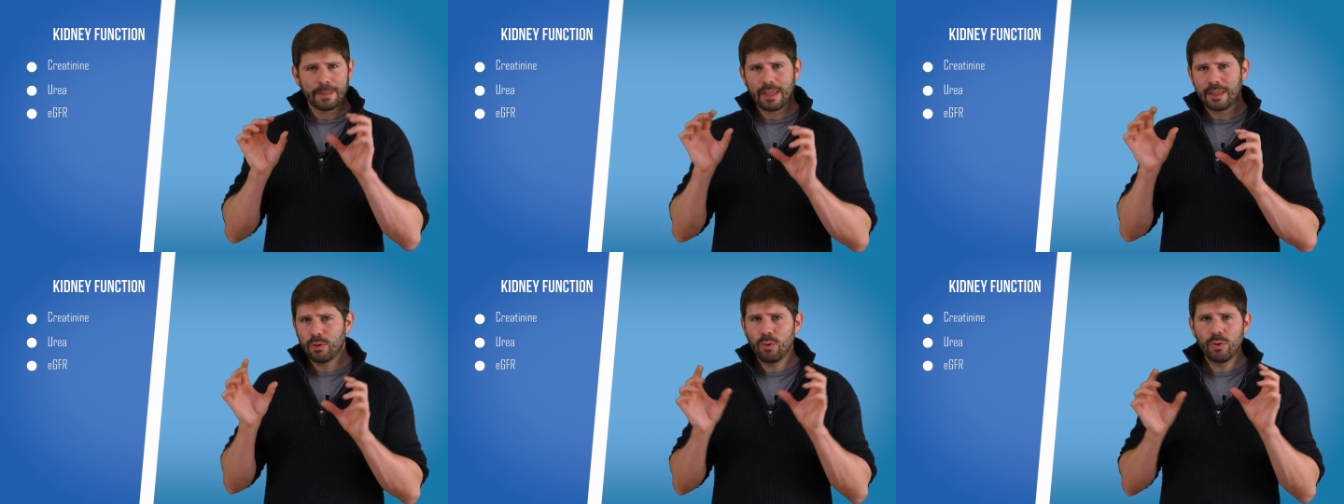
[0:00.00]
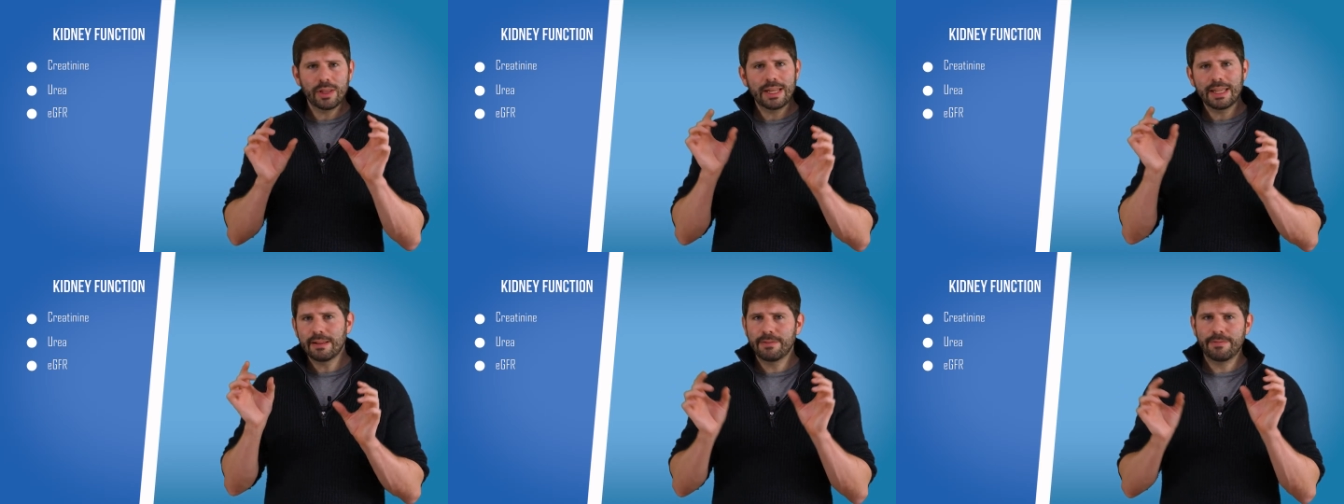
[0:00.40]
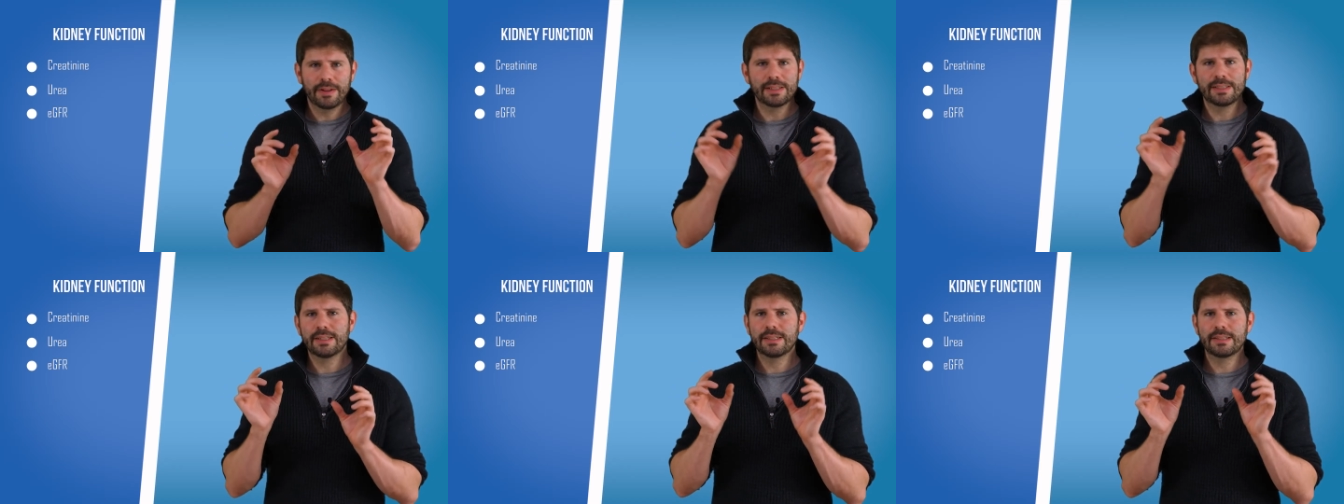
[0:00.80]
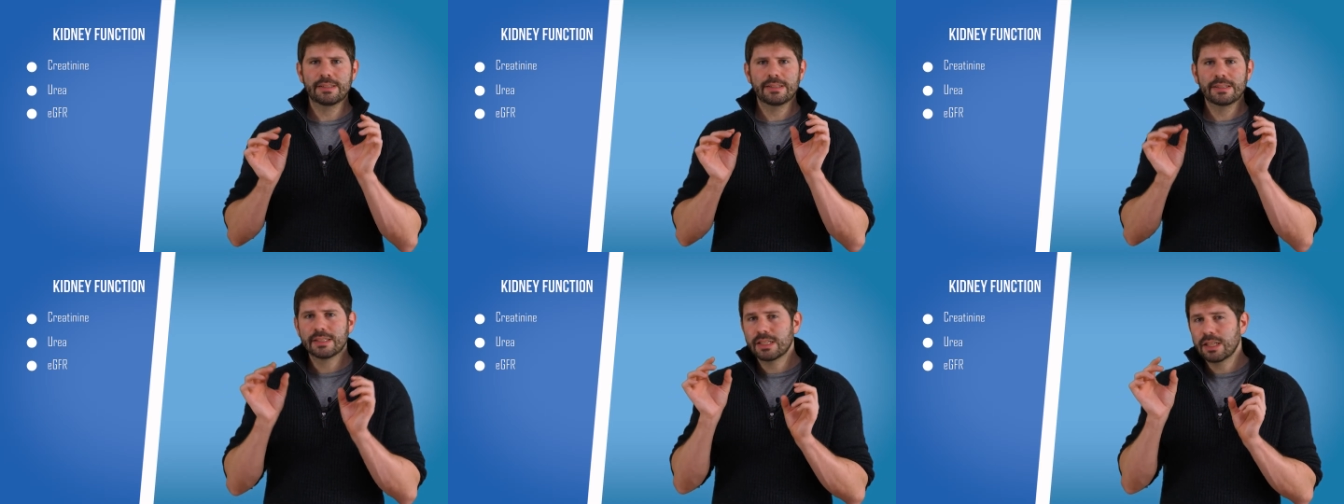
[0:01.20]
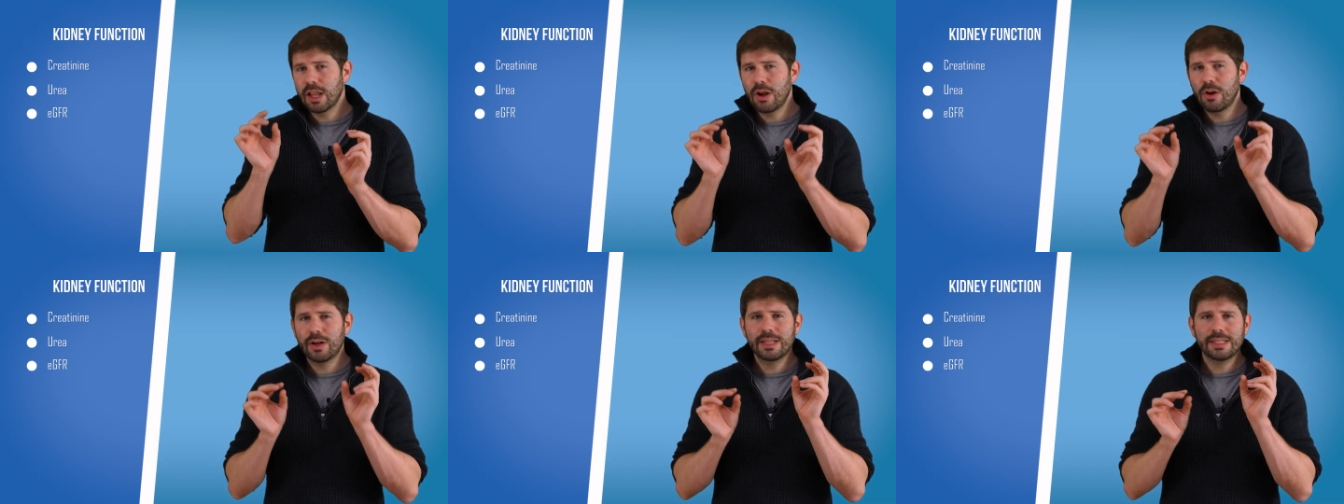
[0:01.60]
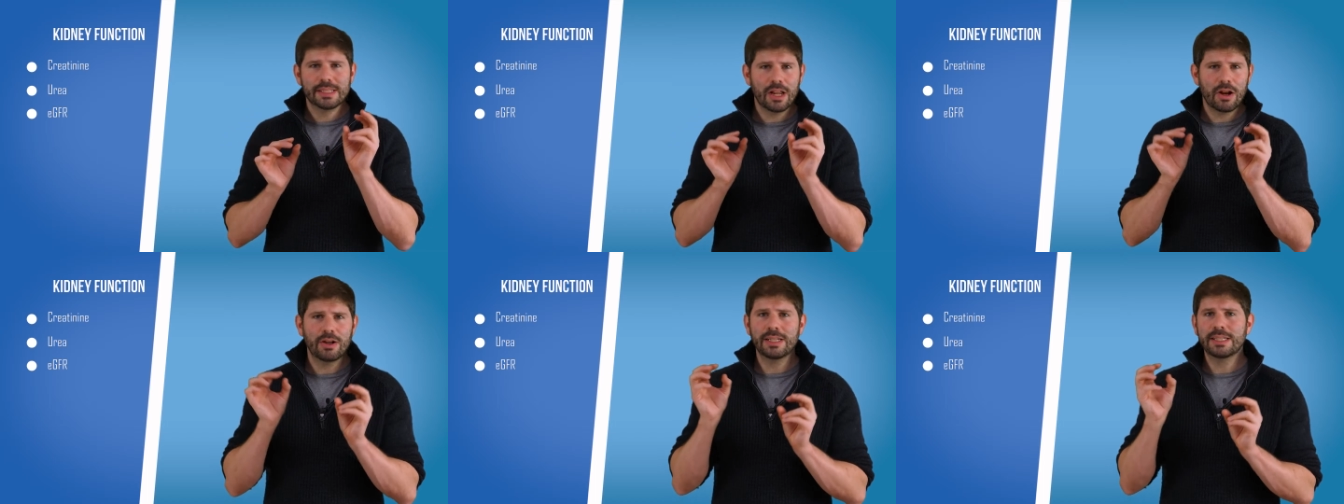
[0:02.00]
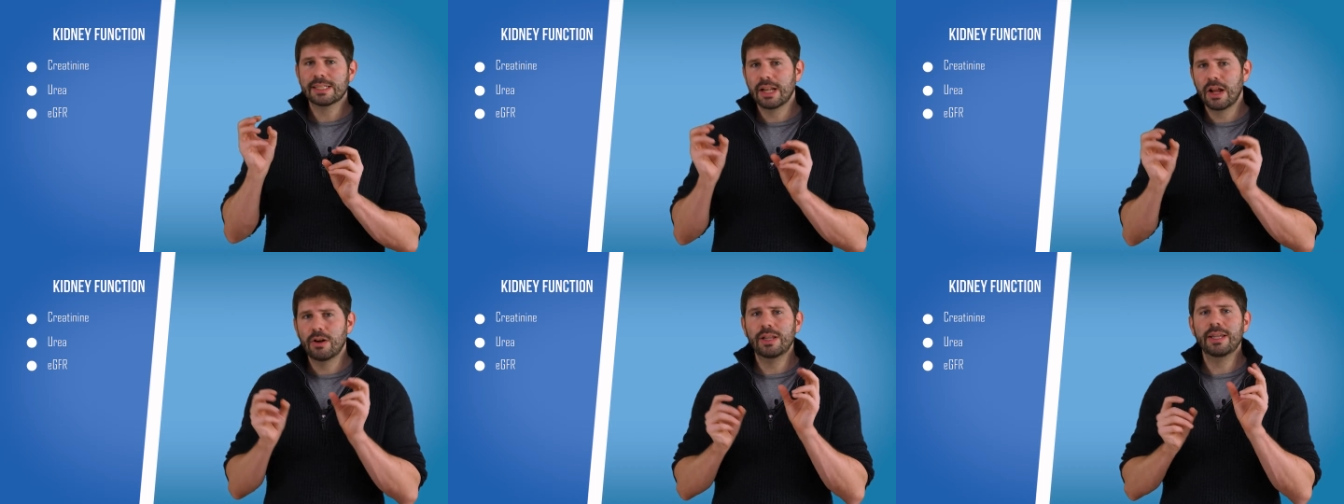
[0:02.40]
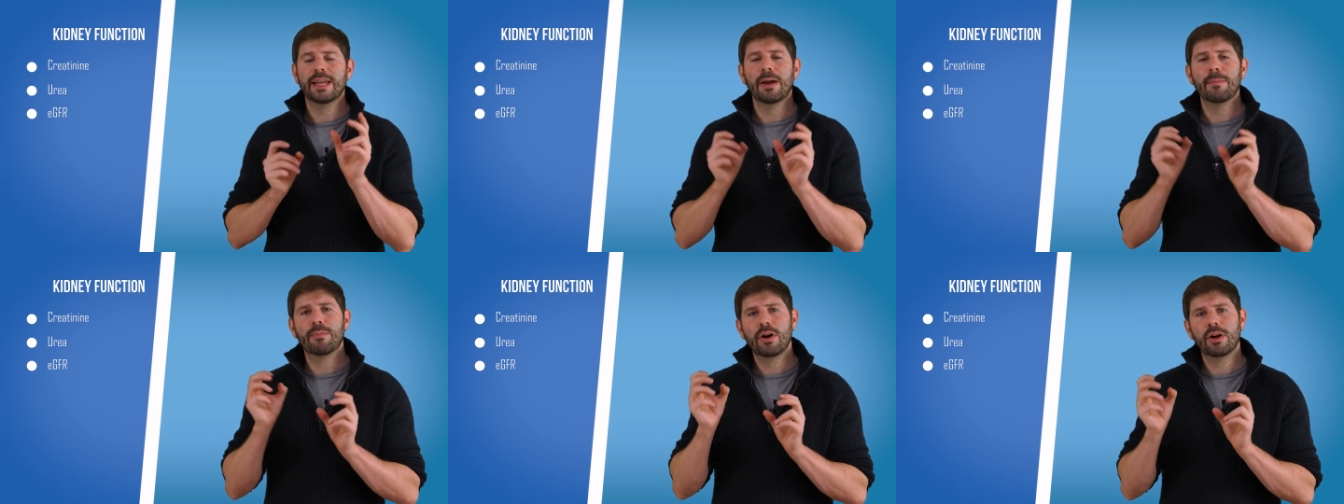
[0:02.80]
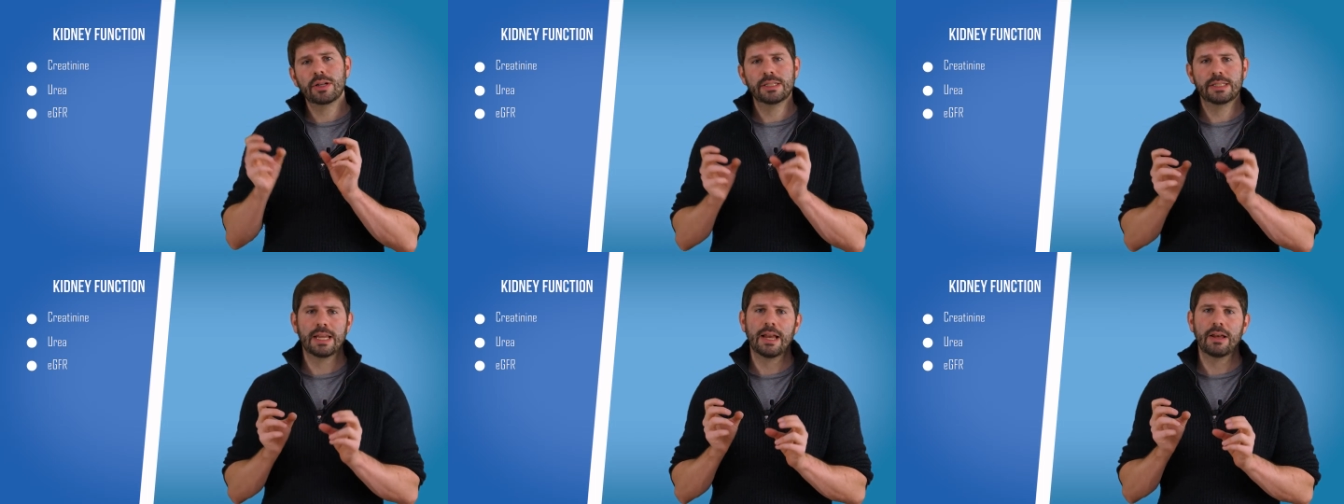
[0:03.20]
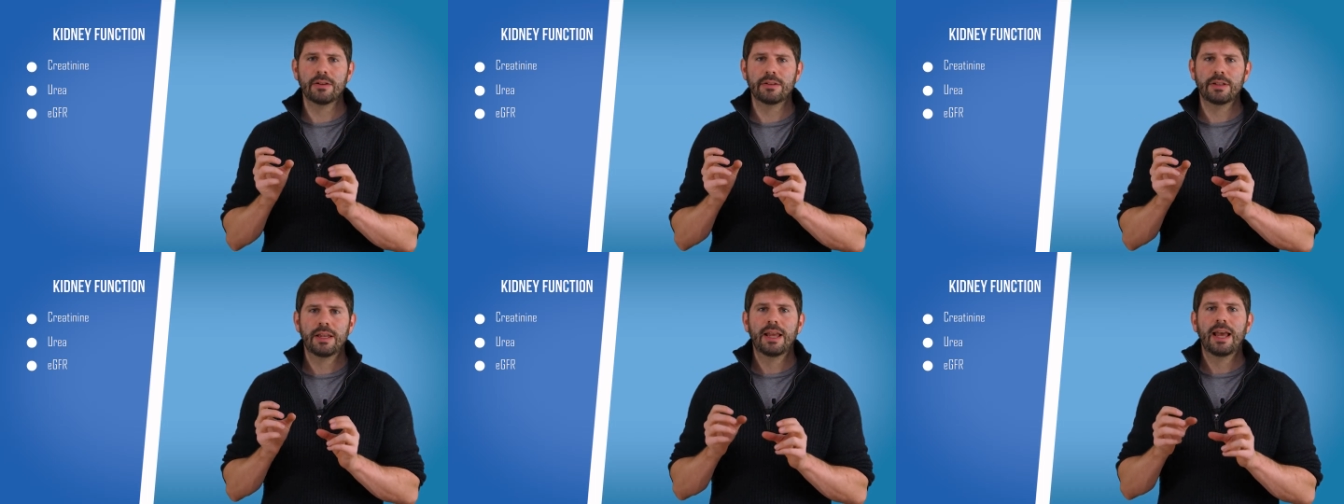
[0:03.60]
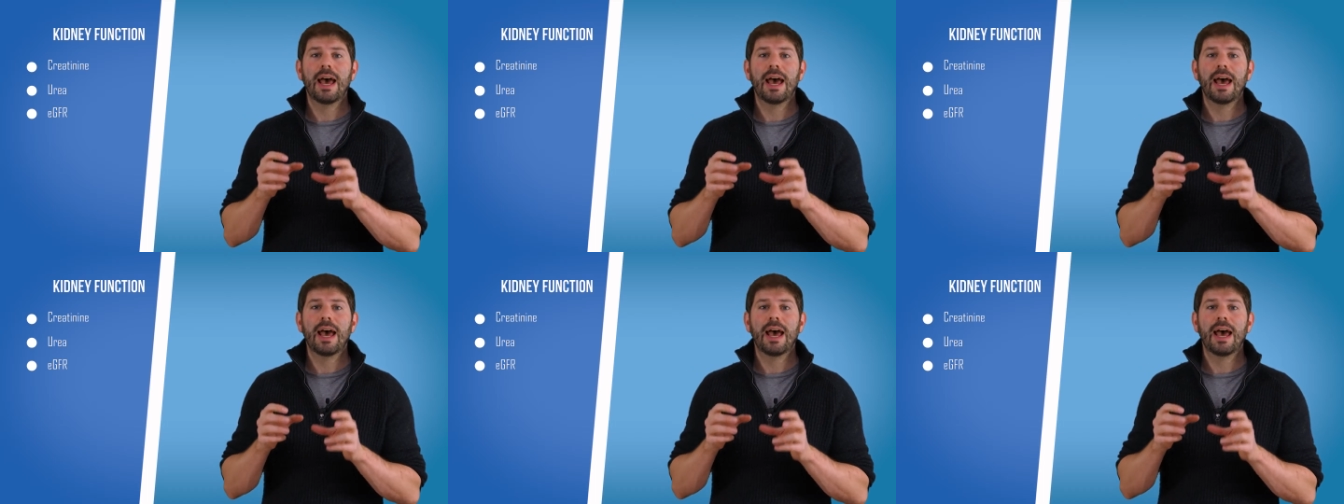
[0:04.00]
all the little filters slowly get broken down,